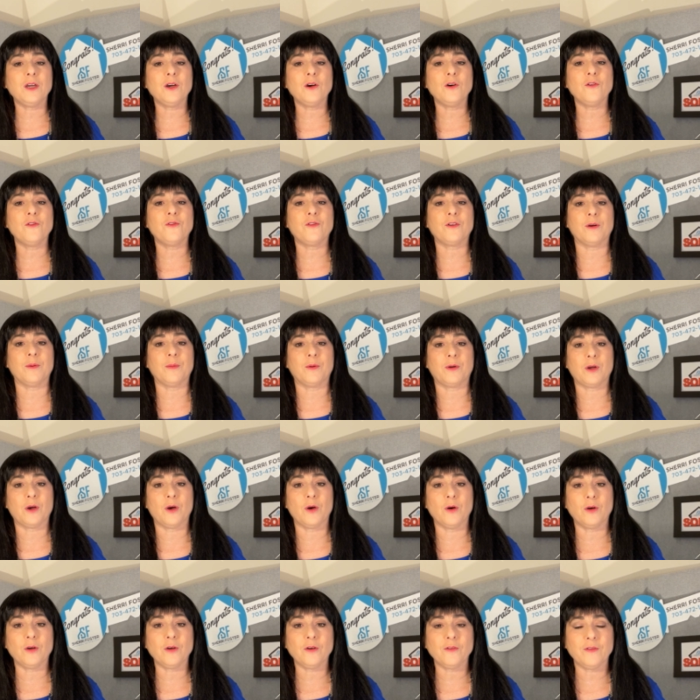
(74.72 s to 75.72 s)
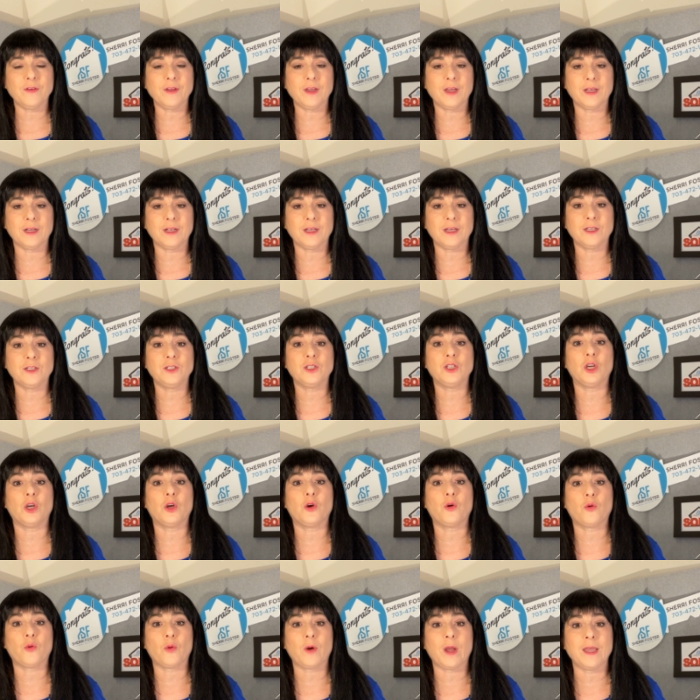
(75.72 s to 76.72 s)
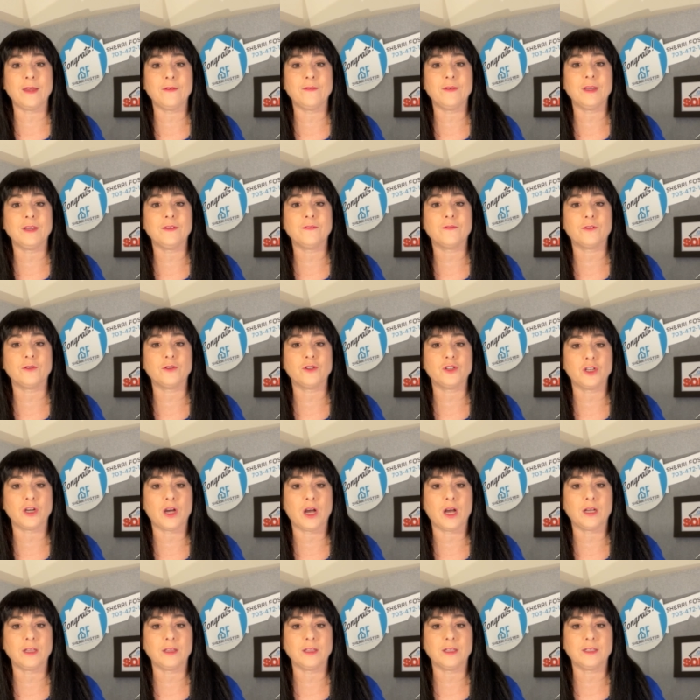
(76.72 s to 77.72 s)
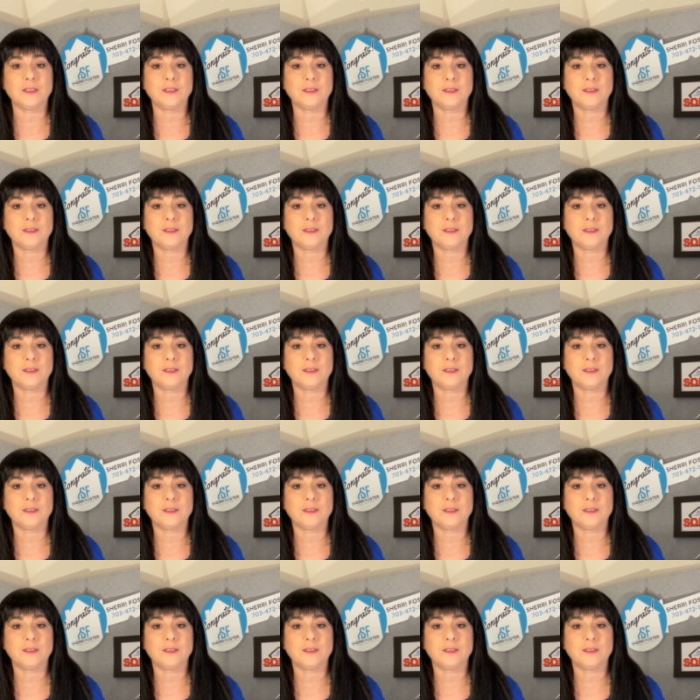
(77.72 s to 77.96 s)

go from Cocoa Vienna to Craving for Chocolate.